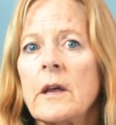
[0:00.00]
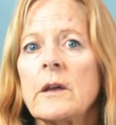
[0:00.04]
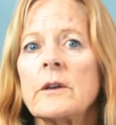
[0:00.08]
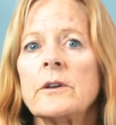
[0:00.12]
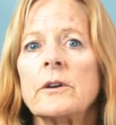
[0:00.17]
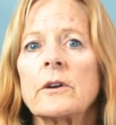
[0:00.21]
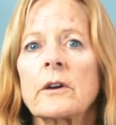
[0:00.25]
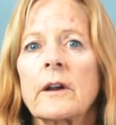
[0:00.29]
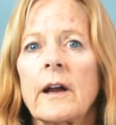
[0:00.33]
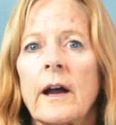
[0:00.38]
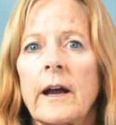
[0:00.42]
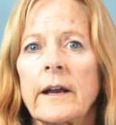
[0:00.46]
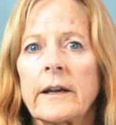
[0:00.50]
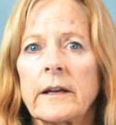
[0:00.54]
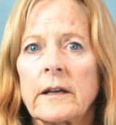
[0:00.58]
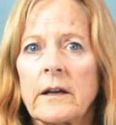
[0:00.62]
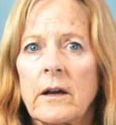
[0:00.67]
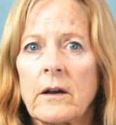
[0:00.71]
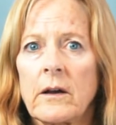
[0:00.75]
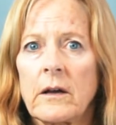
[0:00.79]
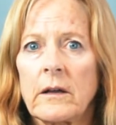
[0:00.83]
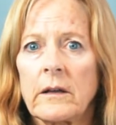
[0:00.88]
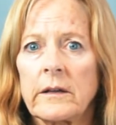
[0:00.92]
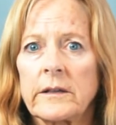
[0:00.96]
Your
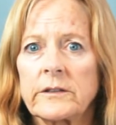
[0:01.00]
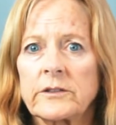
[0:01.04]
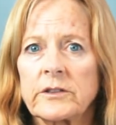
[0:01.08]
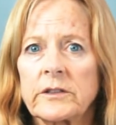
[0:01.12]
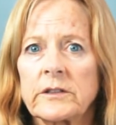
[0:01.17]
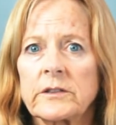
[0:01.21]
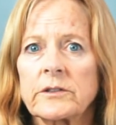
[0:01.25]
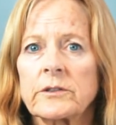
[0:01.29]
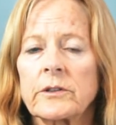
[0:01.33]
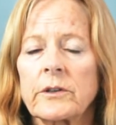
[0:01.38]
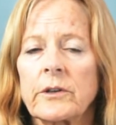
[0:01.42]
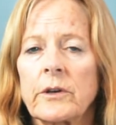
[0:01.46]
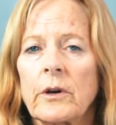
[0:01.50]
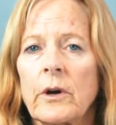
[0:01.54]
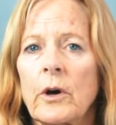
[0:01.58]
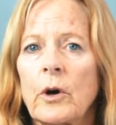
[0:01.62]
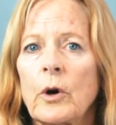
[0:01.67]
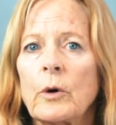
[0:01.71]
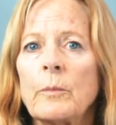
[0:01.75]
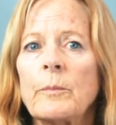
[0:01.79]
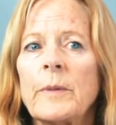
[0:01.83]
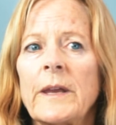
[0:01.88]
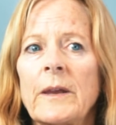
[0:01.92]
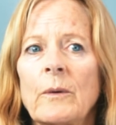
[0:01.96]
gynecologist or your
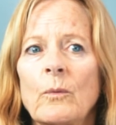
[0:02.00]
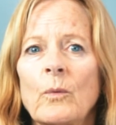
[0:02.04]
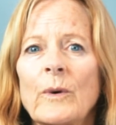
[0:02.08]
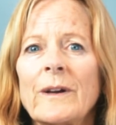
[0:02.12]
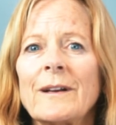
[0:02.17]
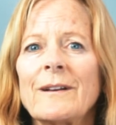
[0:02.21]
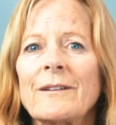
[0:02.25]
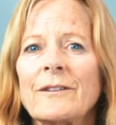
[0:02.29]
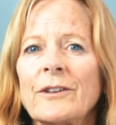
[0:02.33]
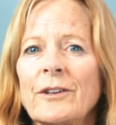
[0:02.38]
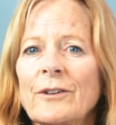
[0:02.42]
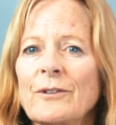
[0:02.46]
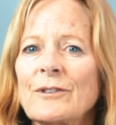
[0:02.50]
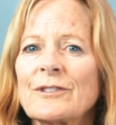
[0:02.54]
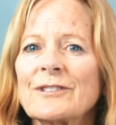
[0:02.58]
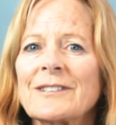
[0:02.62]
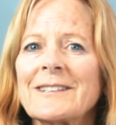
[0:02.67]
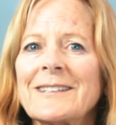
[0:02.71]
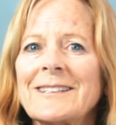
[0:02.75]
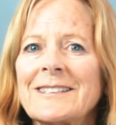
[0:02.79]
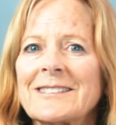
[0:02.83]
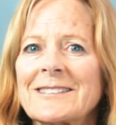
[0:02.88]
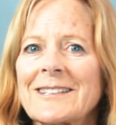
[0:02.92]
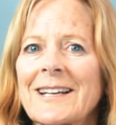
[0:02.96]
OB will
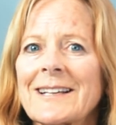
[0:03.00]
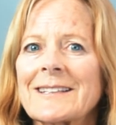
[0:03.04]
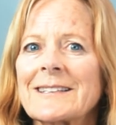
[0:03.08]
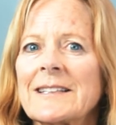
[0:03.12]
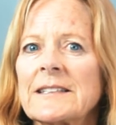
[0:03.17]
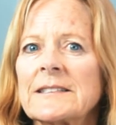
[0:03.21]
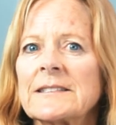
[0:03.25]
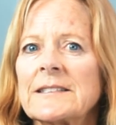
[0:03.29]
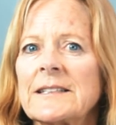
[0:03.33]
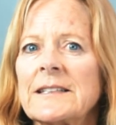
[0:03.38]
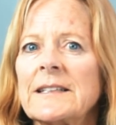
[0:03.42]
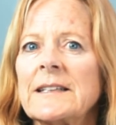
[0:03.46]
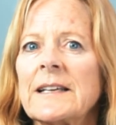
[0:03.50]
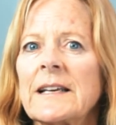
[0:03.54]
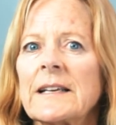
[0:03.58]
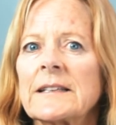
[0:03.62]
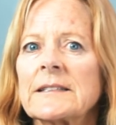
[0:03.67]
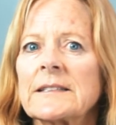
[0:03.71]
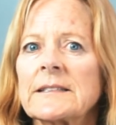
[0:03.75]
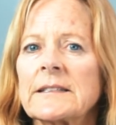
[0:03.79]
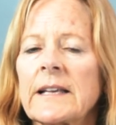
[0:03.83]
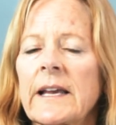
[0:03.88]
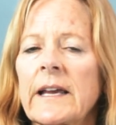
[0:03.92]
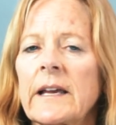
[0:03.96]
usually check the
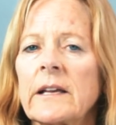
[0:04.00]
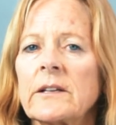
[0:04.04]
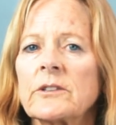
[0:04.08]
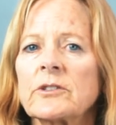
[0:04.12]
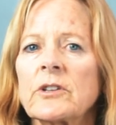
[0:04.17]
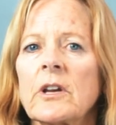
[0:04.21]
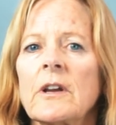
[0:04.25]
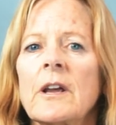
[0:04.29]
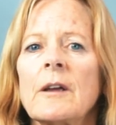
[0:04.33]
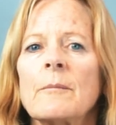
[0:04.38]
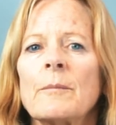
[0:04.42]
TSH,